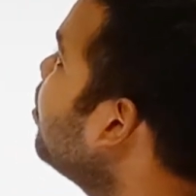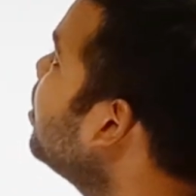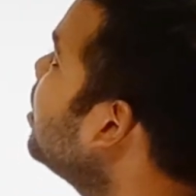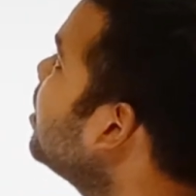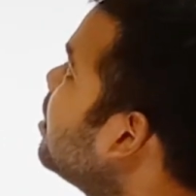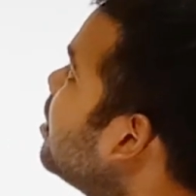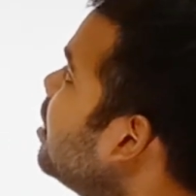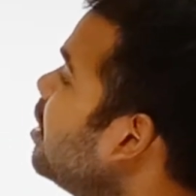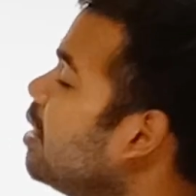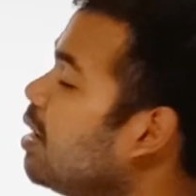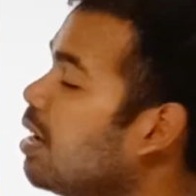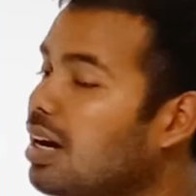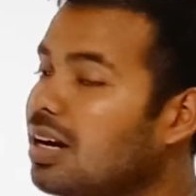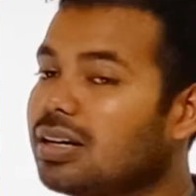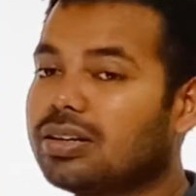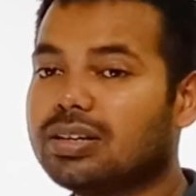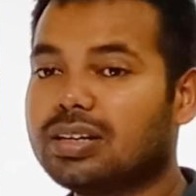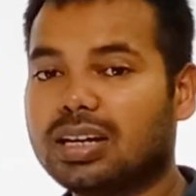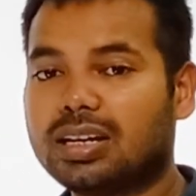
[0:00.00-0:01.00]
b, c
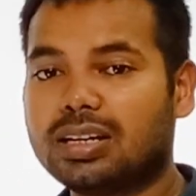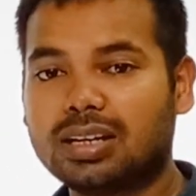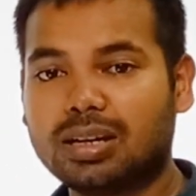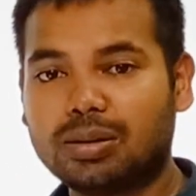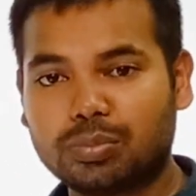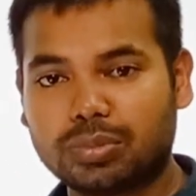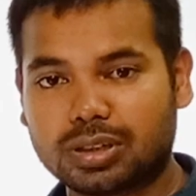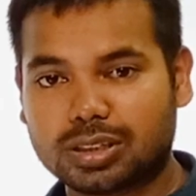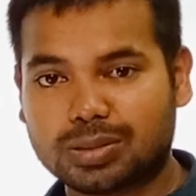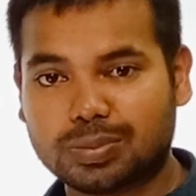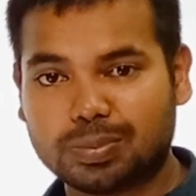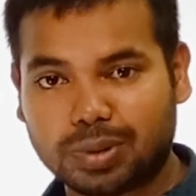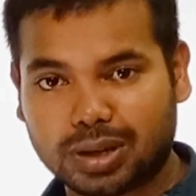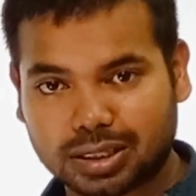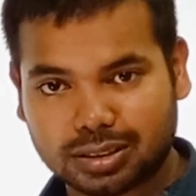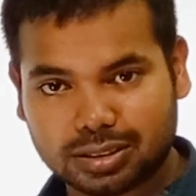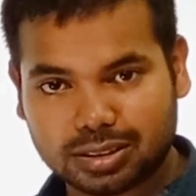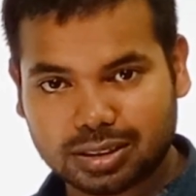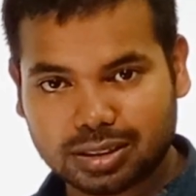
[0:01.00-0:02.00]
are real numbers
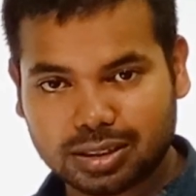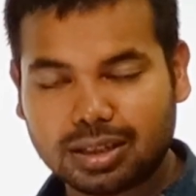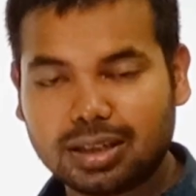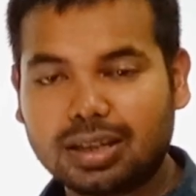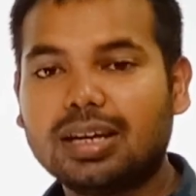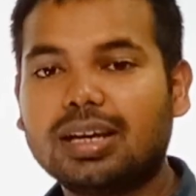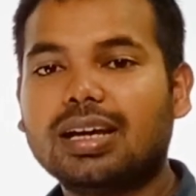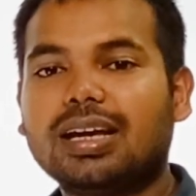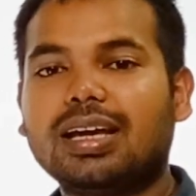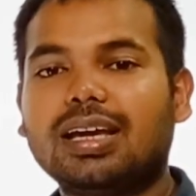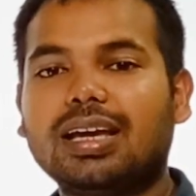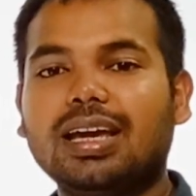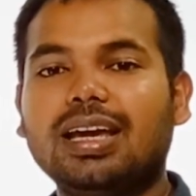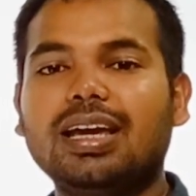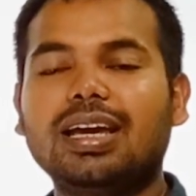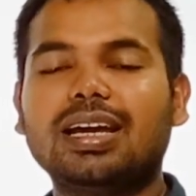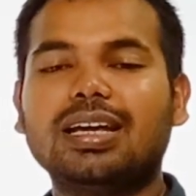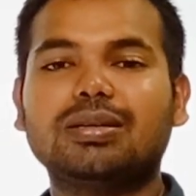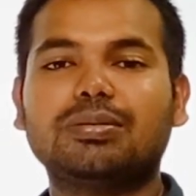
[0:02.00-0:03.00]
but
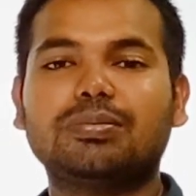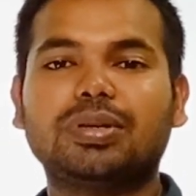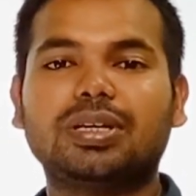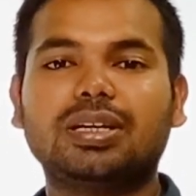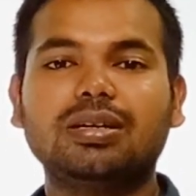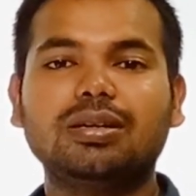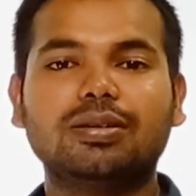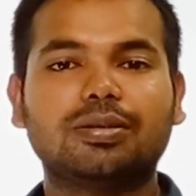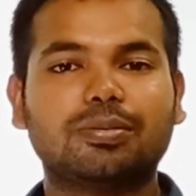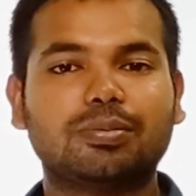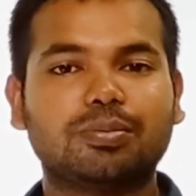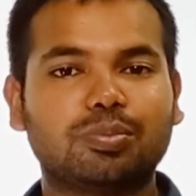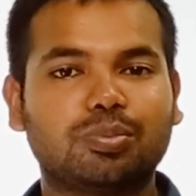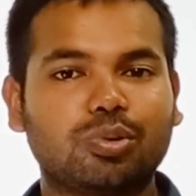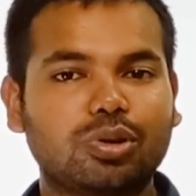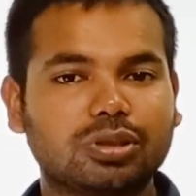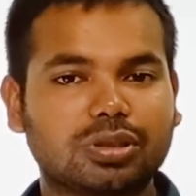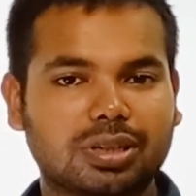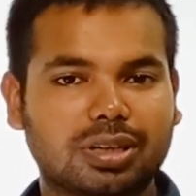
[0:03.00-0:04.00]
a and b
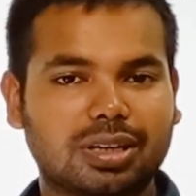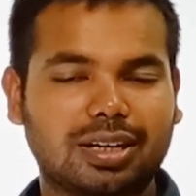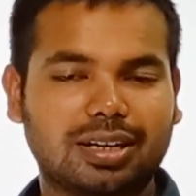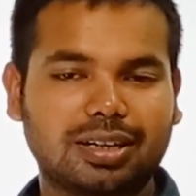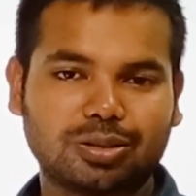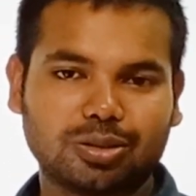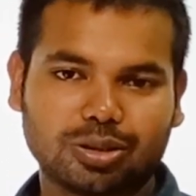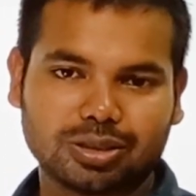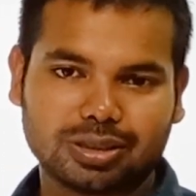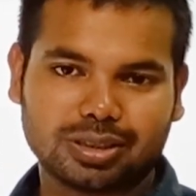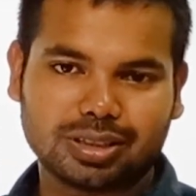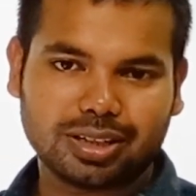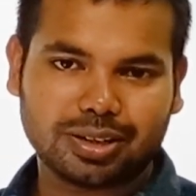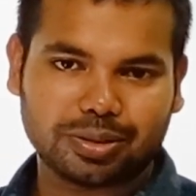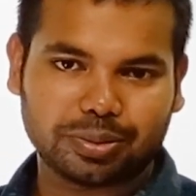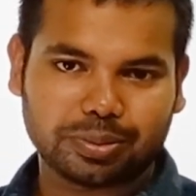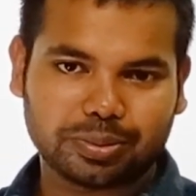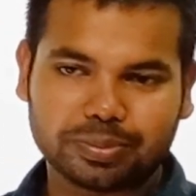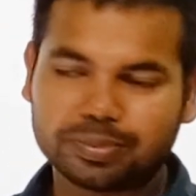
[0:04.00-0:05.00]
both are
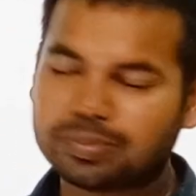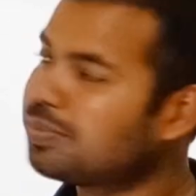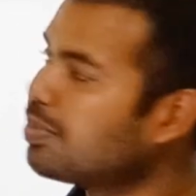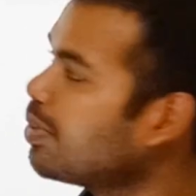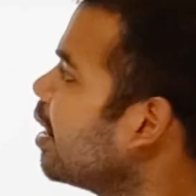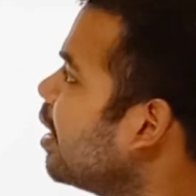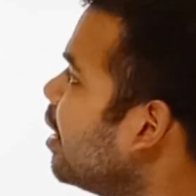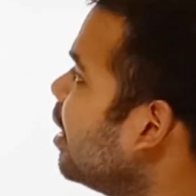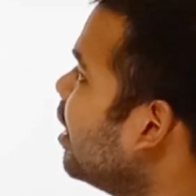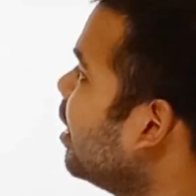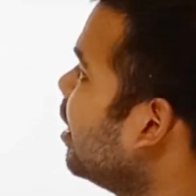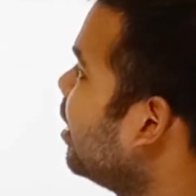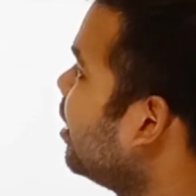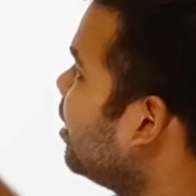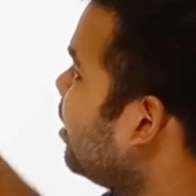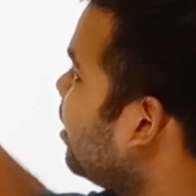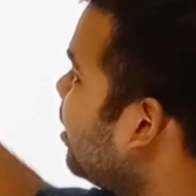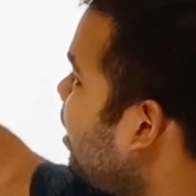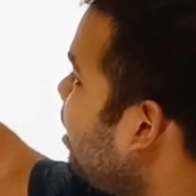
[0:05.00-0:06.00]
non-zero,
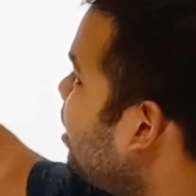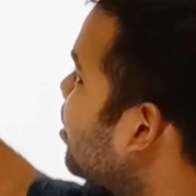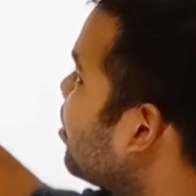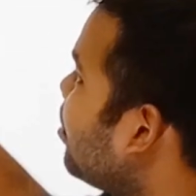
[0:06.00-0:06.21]
is